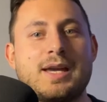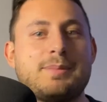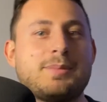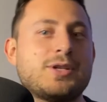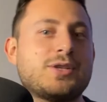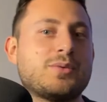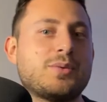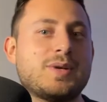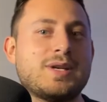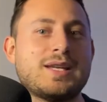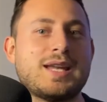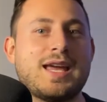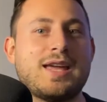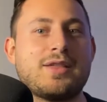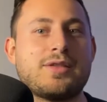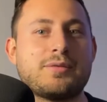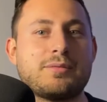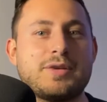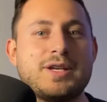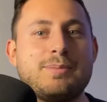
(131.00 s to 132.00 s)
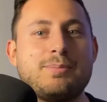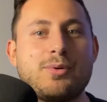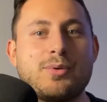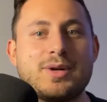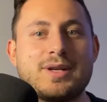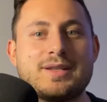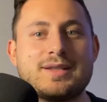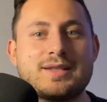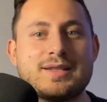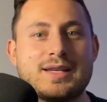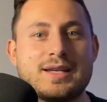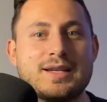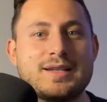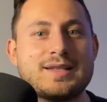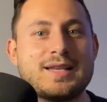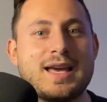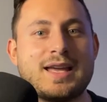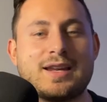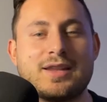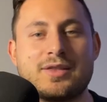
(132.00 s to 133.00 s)
between a
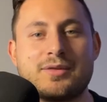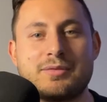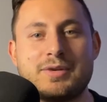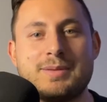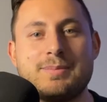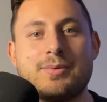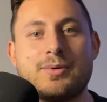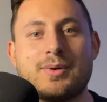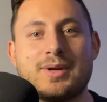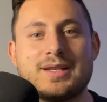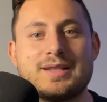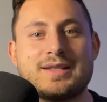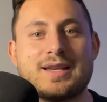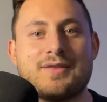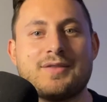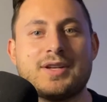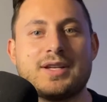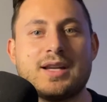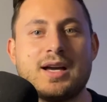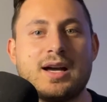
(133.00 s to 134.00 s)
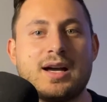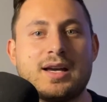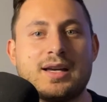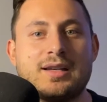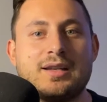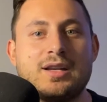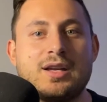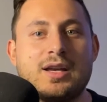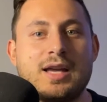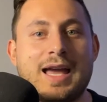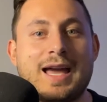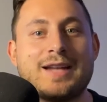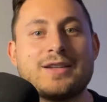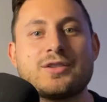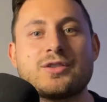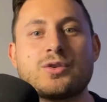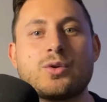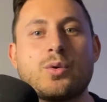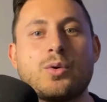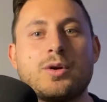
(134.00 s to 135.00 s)
3.6 and a 3.79 and
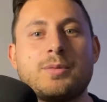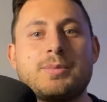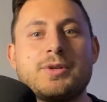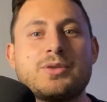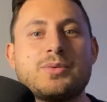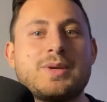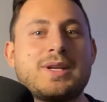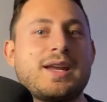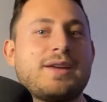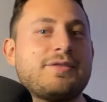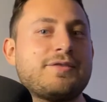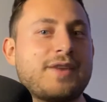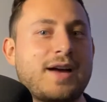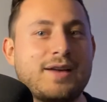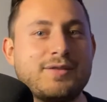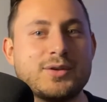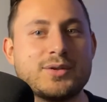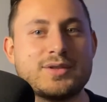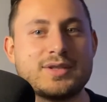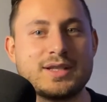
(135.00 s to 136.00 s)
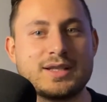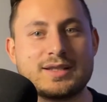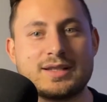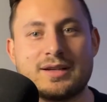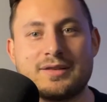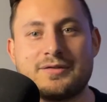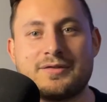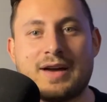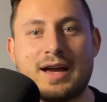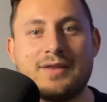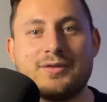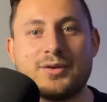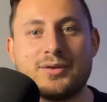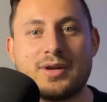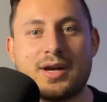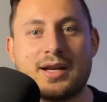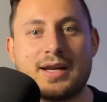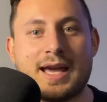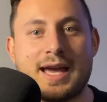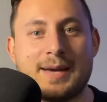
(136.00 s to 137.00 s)
scored between a 506 and a
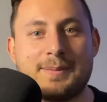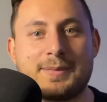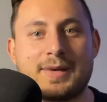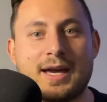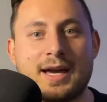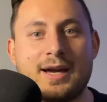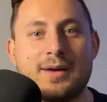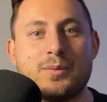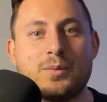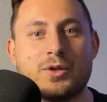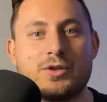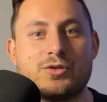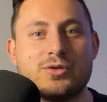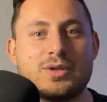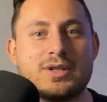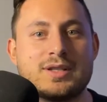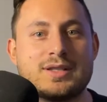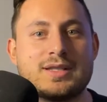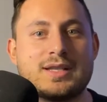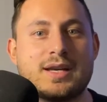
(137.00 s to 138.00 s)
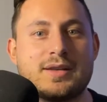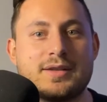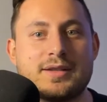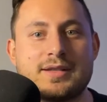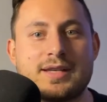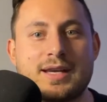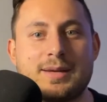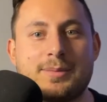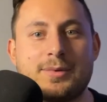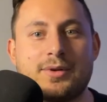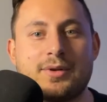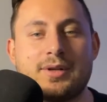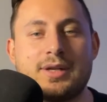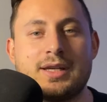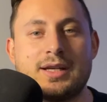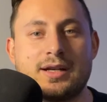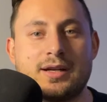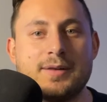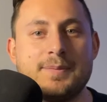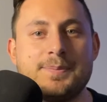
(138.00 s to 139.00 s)
509 MCAT, which you can see on the table
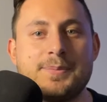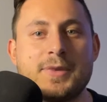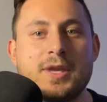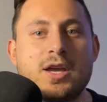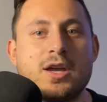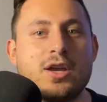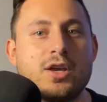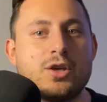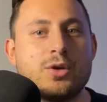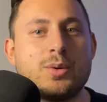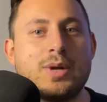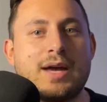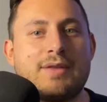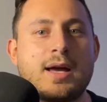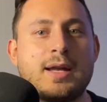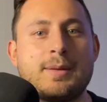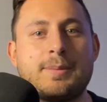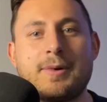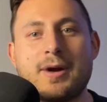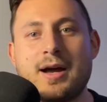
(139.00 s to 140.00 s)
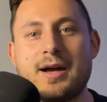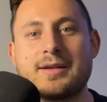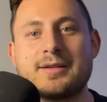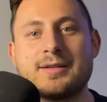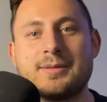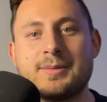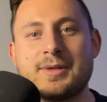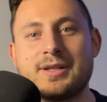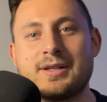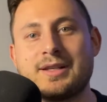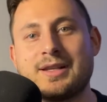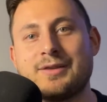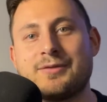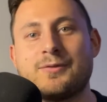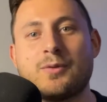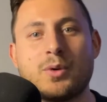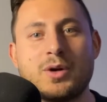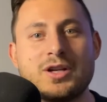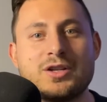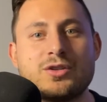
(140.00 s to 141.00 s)
here, you would have an approximately
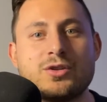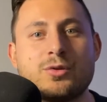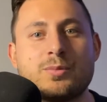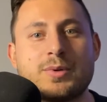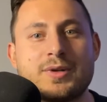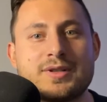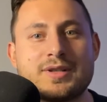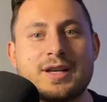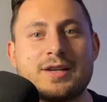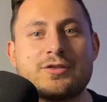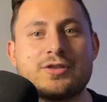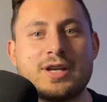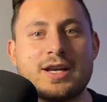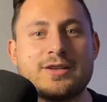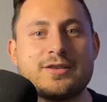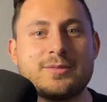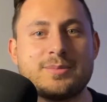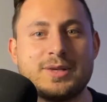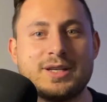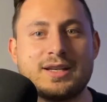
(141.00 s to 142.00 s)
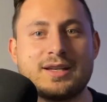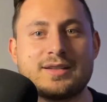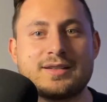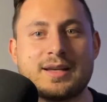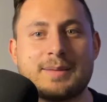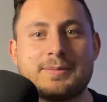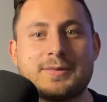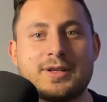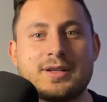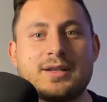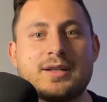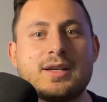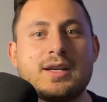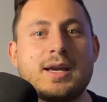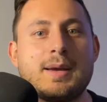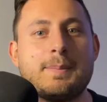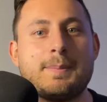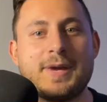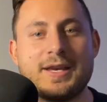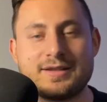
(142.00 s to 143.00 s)
42% chance of being accepted
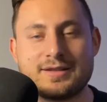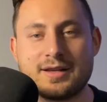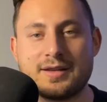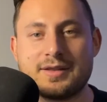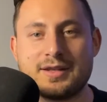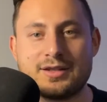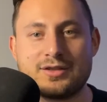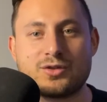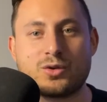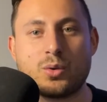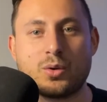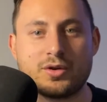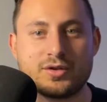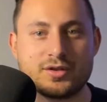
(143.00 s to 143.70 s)
based on these scores